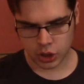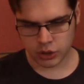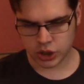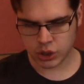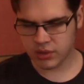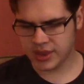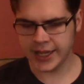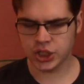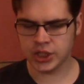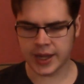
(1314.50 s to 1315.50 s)
Do you
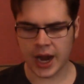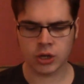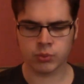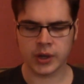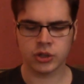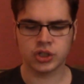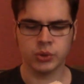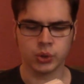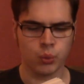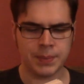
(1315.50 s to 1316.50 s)
think she cared whether she
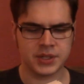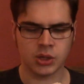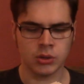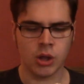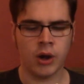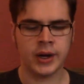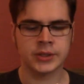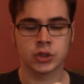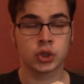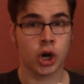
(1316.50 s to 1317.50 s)
was whipped so long as
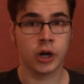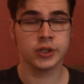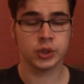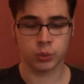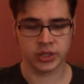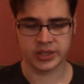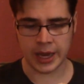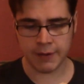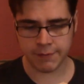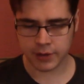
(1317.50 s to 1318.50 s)
her charges were
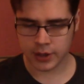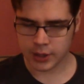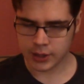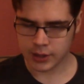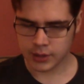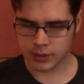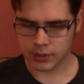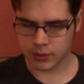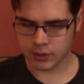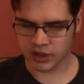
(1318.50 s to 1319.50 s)
safe?
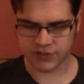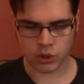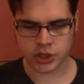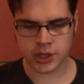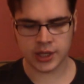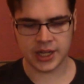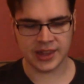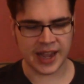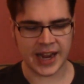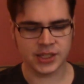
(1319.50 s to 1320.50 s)
Unfortunately,
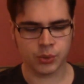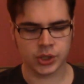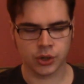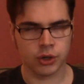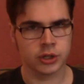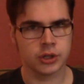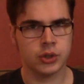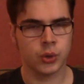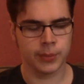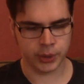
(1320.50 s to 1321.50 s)
Liza returned
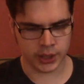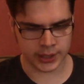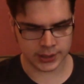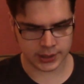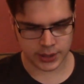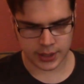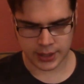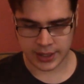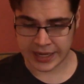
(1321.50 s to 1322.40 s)
to her puddings, and